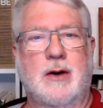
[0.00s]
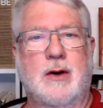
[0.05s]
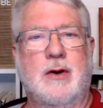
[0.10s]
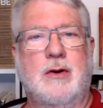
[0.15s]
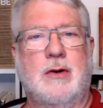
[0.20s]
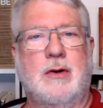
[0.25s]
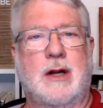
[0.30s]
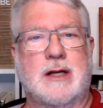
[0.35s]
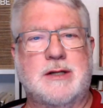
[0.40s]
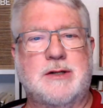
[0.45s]

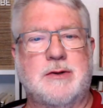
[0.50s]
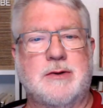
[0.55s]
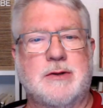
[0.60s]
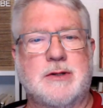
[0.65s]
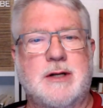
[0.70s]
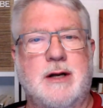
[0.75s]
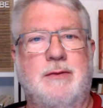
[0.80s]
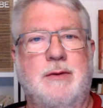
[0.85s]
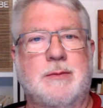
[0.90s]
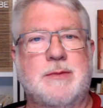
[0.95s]

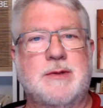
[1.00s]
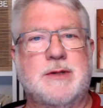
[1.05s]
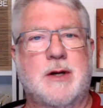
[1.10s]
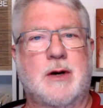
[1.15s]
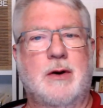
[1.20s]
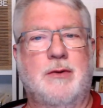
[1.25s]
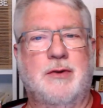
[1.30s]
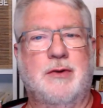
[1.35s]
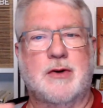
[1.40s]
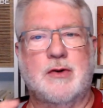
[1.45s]
clusters of them.
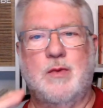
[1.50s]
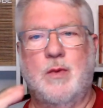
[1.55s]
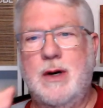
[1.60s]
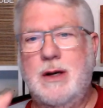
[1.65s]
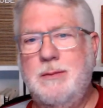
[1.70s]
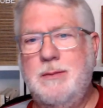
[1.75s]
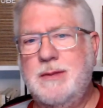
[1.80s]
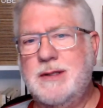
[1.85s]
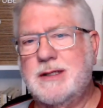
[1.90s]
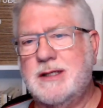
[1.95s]
So if there's
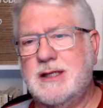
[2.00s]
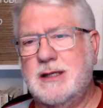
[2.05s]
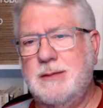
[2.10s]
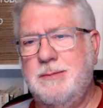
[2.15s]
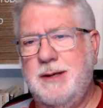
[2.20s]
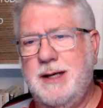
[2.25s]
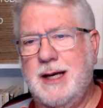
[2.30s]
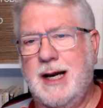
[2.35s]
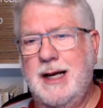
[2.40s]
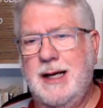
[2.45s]
one
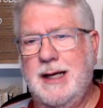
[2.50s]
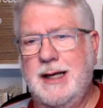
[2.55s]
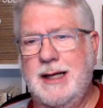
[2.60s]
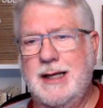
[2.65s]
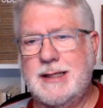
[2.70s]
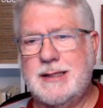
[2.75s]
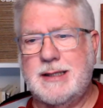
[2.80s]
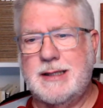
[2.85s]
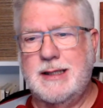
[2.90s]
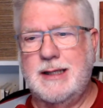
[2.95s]
Mississippi kite
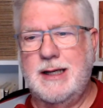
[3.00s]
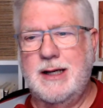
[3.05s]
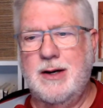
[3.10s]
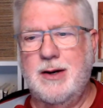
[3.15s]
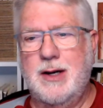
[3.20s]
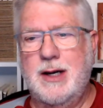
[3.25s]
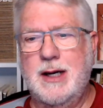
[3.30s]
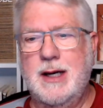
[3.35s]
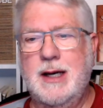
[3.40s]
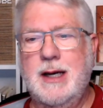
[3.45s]
nest in the
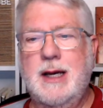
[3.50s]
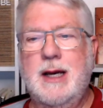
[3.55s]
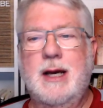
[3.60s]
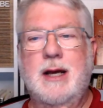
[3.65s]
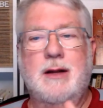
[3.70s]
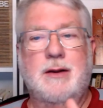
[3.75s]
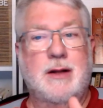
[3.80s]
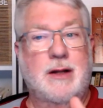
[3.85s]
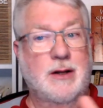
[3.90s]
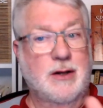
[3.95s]
area,
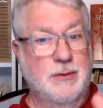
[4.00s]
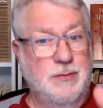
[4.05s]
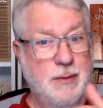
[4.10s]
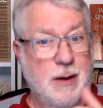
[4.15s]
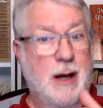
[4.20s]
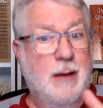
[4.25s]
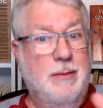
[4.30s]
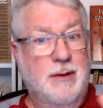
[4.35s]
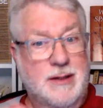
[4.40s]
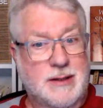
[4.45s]
then there's
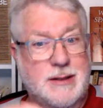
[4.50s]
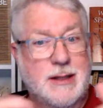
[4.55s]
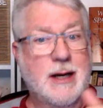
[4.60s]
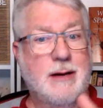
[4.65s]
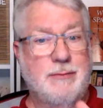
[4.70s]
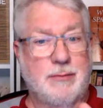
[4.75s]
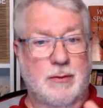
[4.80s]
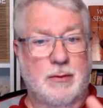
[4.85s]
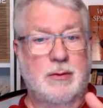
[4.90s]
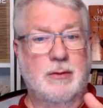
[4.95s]
probably
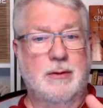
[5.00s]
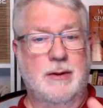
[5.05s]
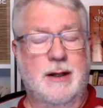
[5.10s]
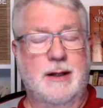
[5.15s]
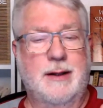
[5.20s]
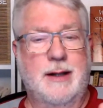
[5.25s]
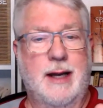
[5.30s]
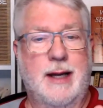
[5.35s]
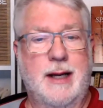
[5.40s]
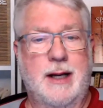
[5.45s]
several
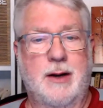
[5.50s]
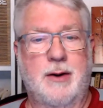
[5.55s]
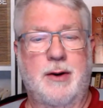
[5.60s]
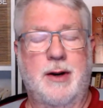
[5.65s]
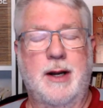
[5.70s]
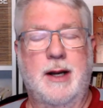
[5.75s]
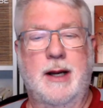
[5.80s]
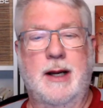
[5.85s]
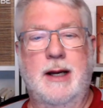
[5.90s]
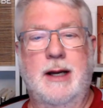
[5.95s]
in that
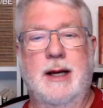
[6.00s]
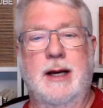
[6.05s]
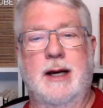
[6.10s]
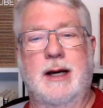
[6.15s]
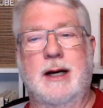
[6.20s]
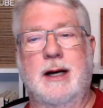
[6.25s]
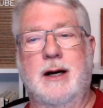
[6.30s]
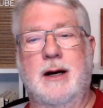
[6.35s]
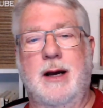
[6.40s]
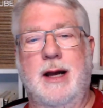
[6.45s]
area,
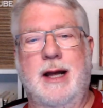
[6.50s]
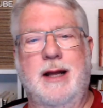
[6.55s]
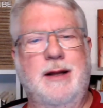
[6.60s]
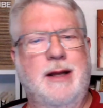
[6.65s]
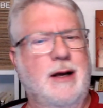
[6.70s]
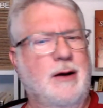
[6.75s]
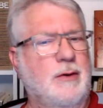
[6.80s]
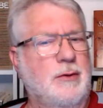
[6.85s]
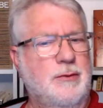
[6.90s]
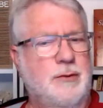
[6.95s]
and
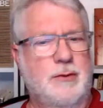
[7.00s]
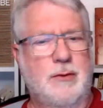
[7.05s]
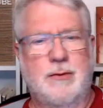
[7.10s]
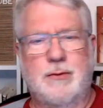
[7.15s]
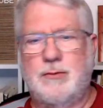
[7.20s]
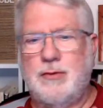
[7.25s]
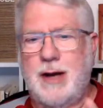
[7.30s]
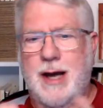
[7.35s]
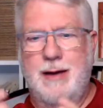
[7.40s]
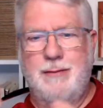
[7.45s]
they'll
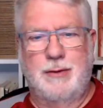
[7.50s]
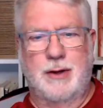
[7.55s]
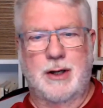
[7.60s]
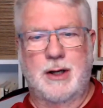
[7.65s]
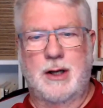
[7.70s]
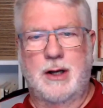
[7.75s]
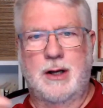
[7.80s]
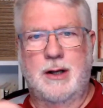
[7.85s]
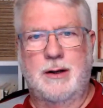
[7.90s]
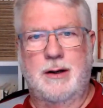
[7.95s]
travel
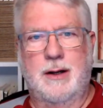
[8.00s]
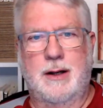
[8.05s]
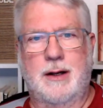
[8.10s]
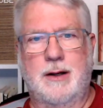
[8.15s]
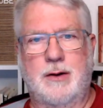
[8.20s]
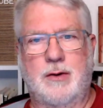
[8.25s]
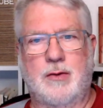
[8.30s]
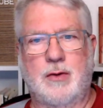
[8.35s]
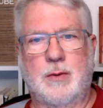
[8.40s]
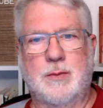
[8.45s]
and hunt
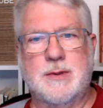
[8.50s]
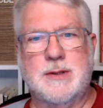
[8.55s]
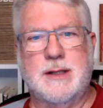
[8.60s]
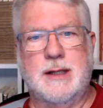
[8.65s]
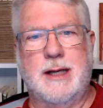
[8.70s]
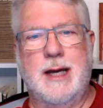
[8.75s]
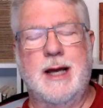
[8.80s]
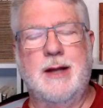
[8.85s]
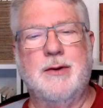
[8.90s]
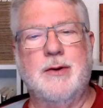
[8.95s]
in groups
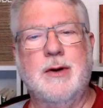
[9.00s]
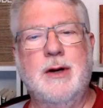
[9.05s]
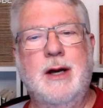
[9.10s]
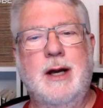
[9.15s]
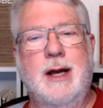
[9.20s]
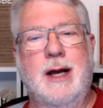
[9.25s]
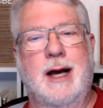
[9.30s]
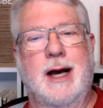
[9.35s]
together.